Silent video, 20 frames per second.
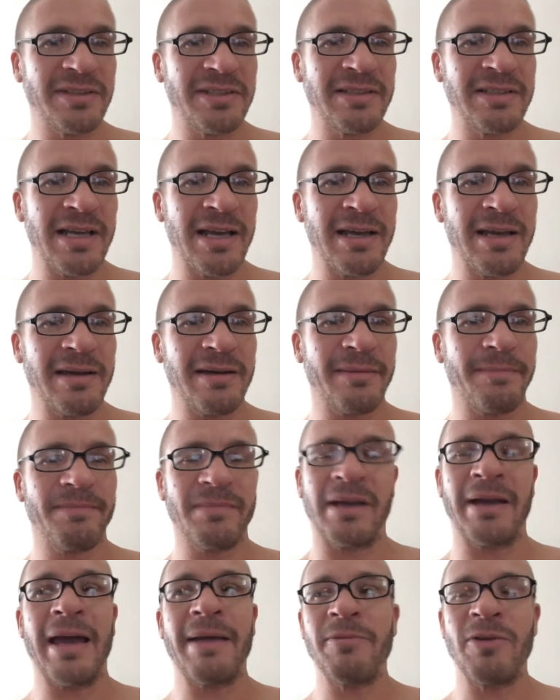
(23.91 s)
steak,
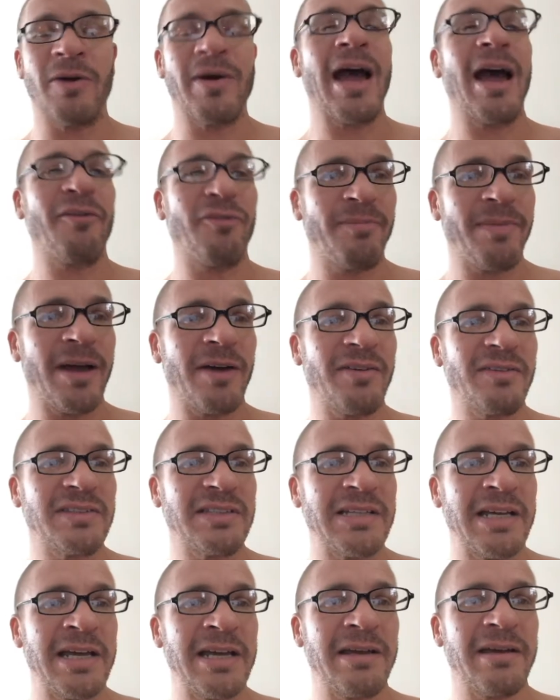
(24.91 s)
uh, you know, half a pound of
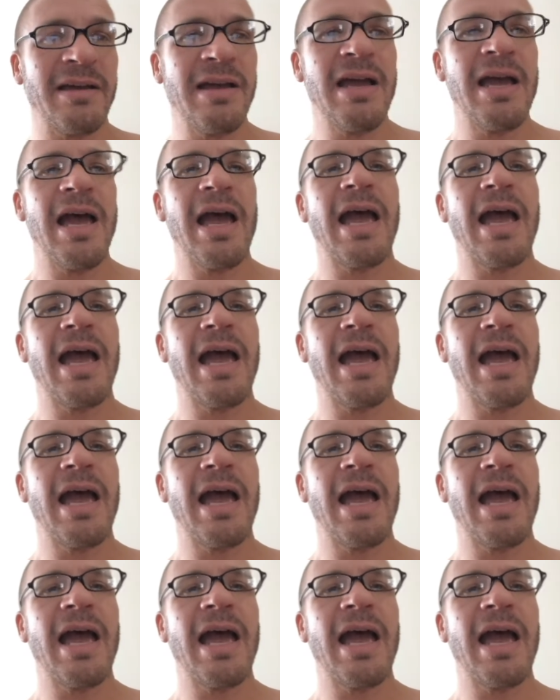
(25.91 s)
steak,